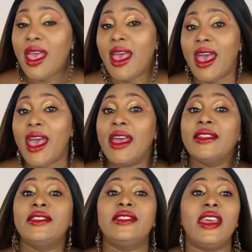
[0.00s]

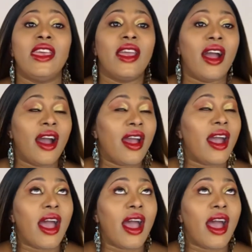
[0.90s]
and they are